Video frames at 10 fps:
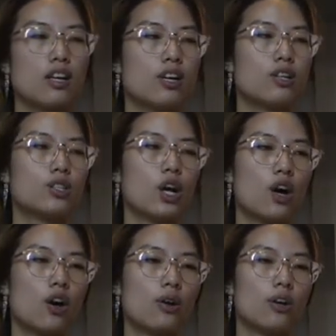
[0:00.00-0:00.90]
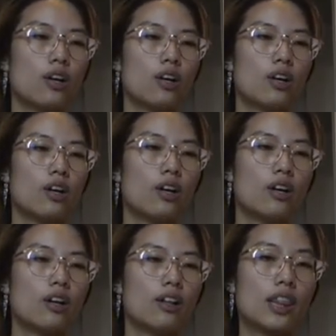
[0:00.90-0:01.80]
So
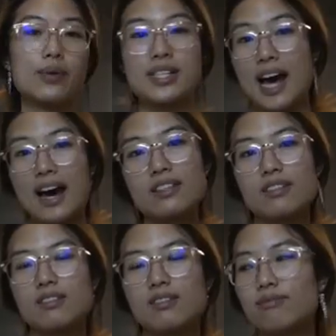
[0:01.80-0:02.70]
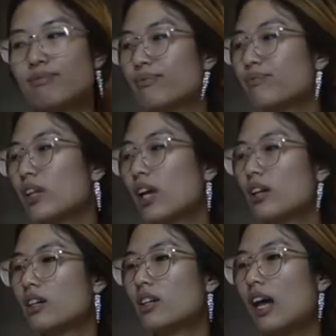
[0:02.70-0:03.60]
there was that.
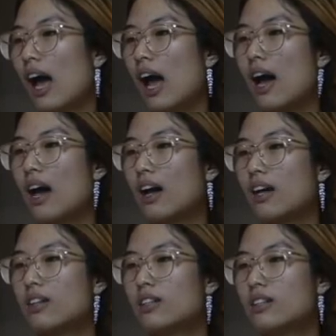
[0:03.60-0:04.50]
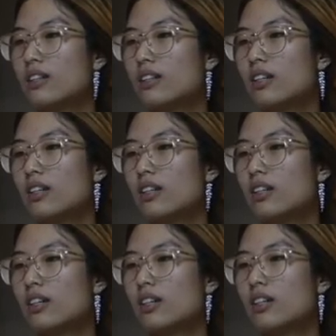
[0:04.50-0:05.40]
And
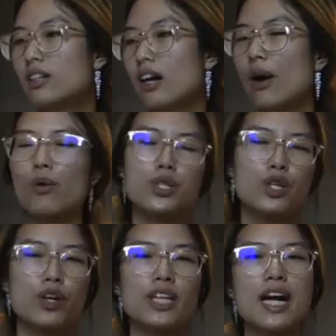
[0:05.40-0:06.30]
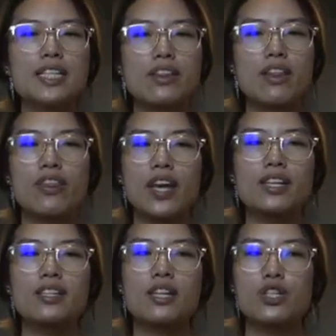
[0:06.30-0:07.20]
I also realized that the
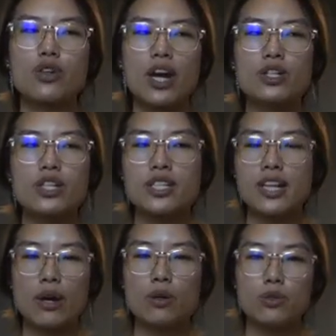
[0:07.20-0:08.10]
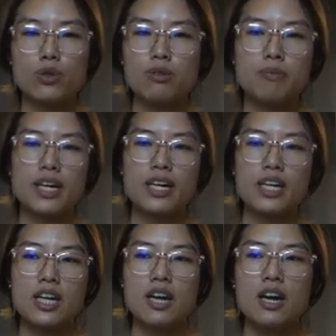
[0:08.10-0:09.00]
things that strangers say or do to me
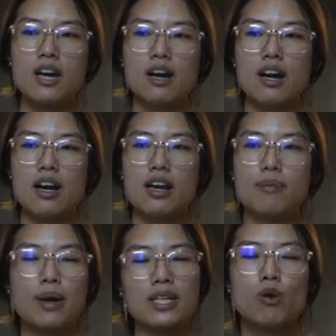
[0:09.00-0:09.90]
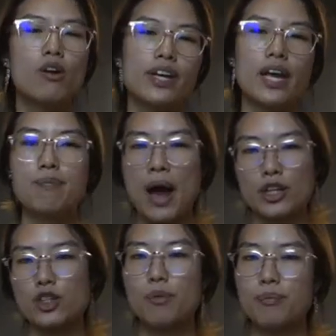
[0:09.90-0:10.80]
makes more of an
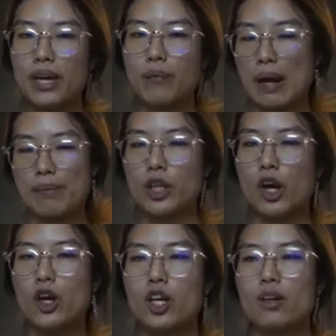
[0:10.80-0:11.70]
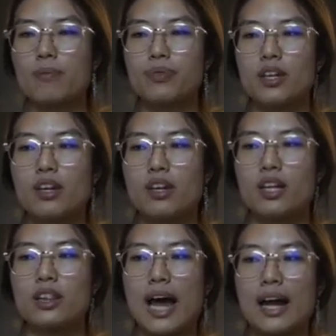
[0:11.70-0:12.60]
impact on me when I'm alone.
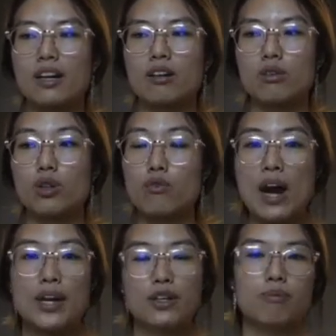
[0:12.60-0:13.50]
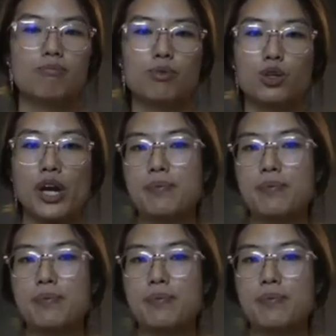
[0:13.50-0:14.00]
Like the random creepy